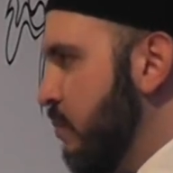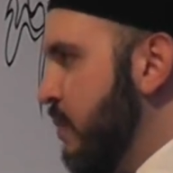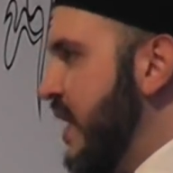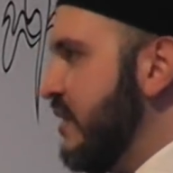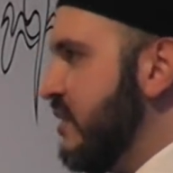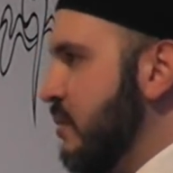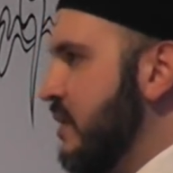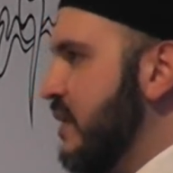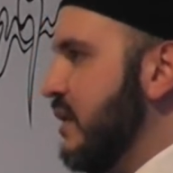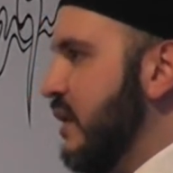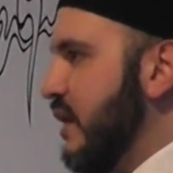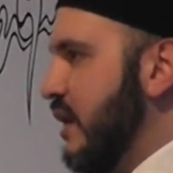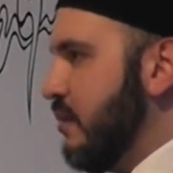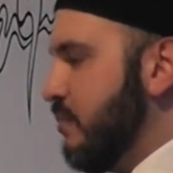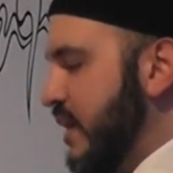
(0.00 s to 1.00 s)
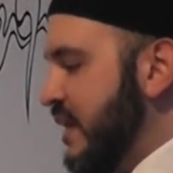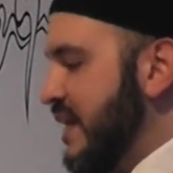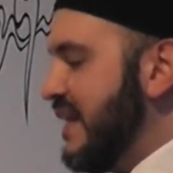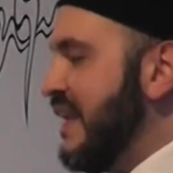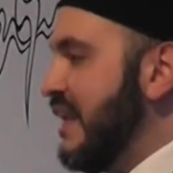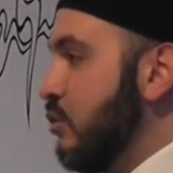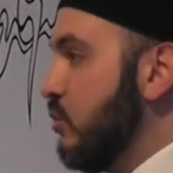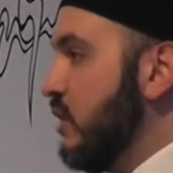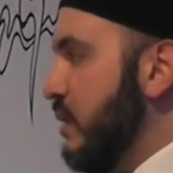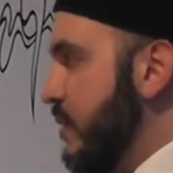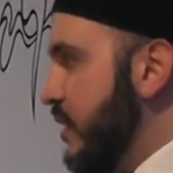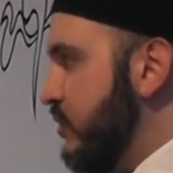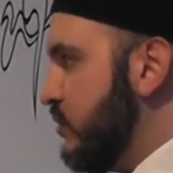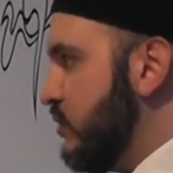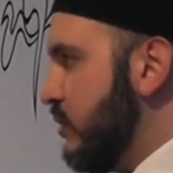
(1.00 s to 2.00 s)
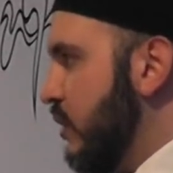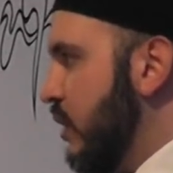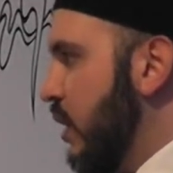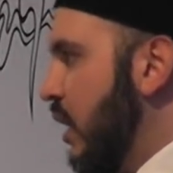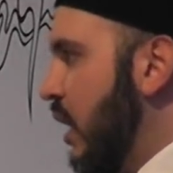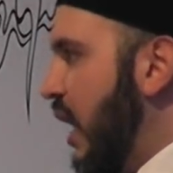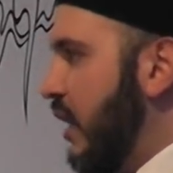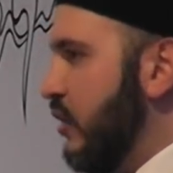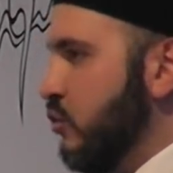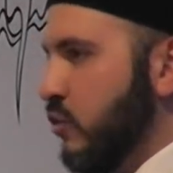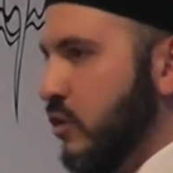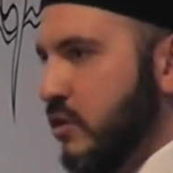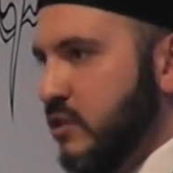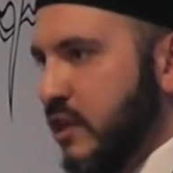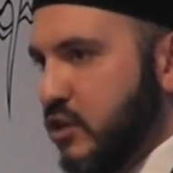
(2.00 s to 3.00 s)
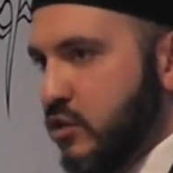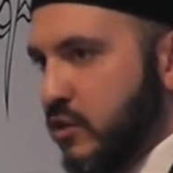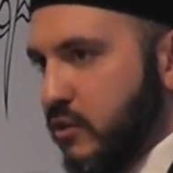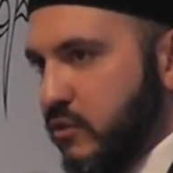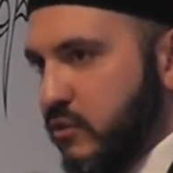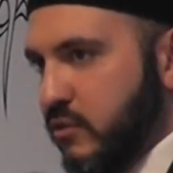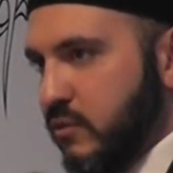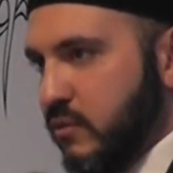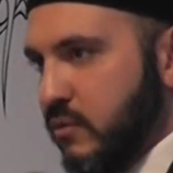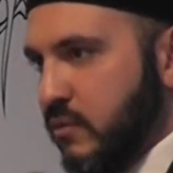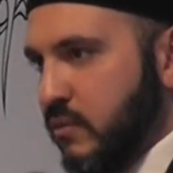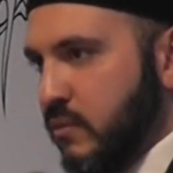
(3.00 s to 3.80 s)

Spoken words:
make it clear your limits and your conditions.